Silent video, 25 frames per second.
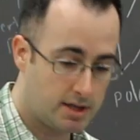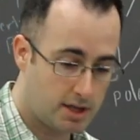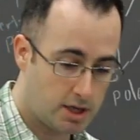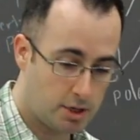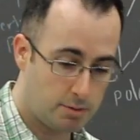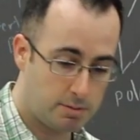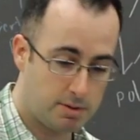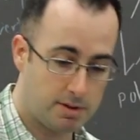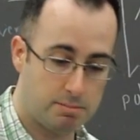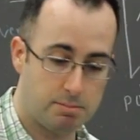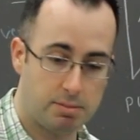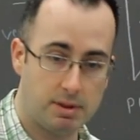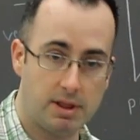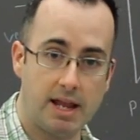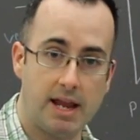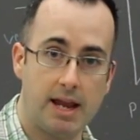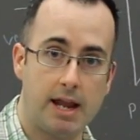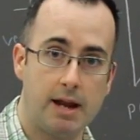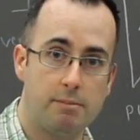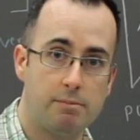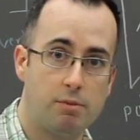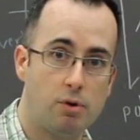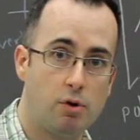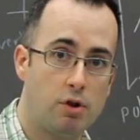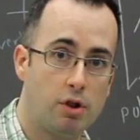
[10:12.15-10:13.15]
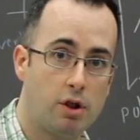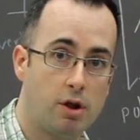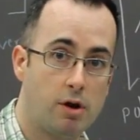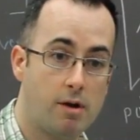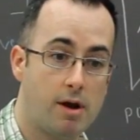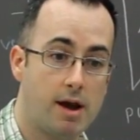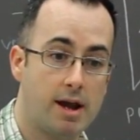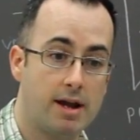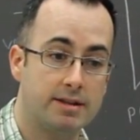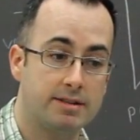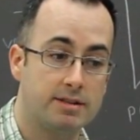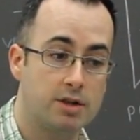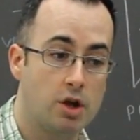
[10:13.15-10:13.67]
It'll be plane
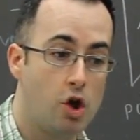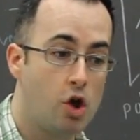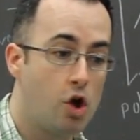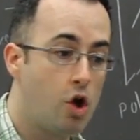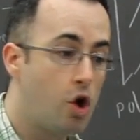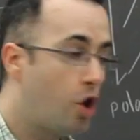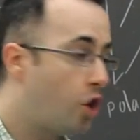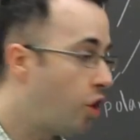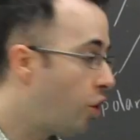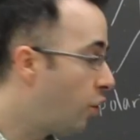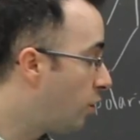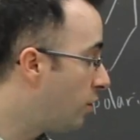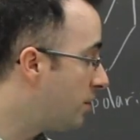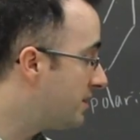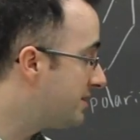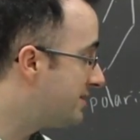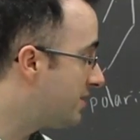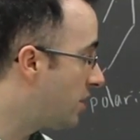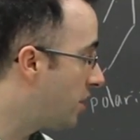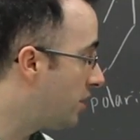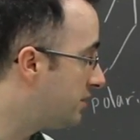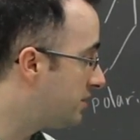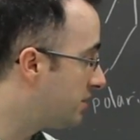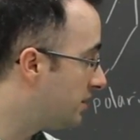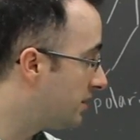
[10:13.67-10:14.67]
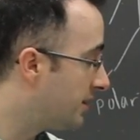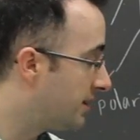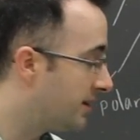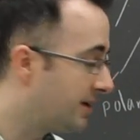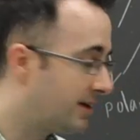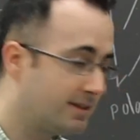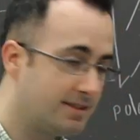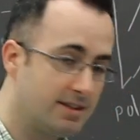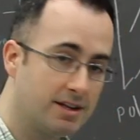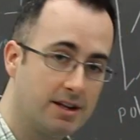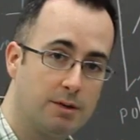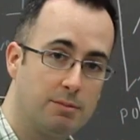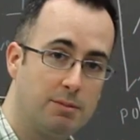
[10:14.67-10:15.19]
polarized horizontally
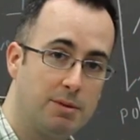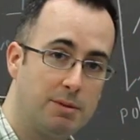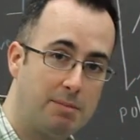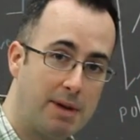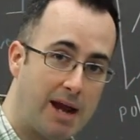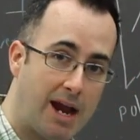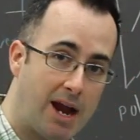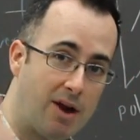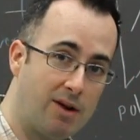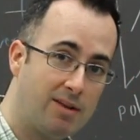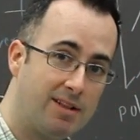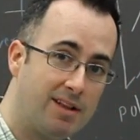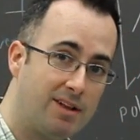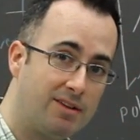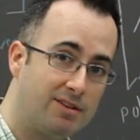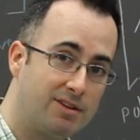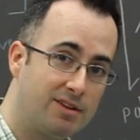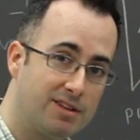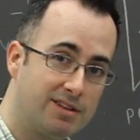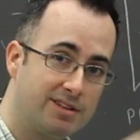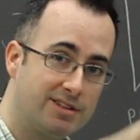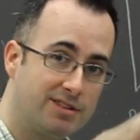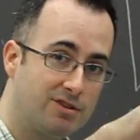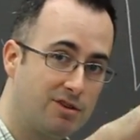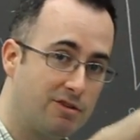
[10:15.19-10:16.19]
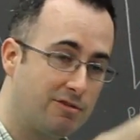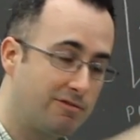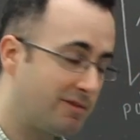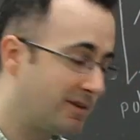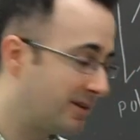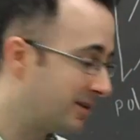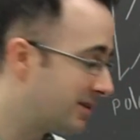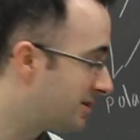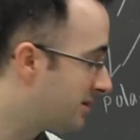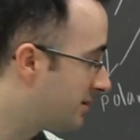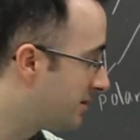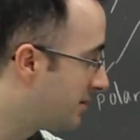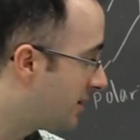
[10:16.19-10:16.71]
because it'll be parallel to the
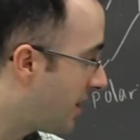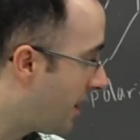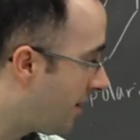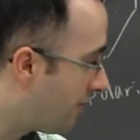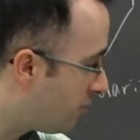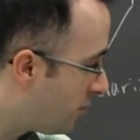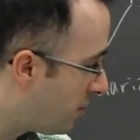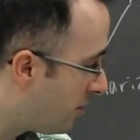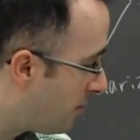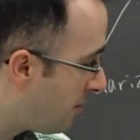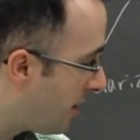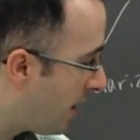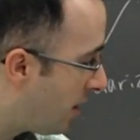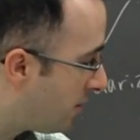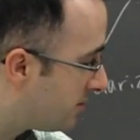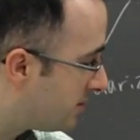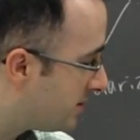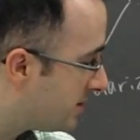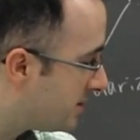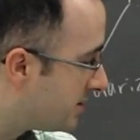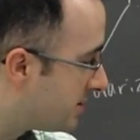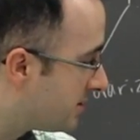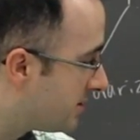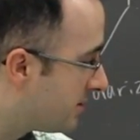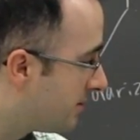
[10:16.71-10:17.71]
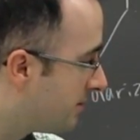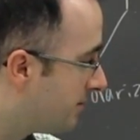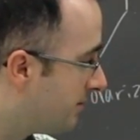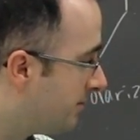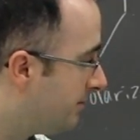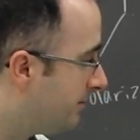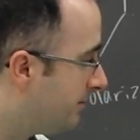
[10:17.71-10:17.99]
surface after it bounces.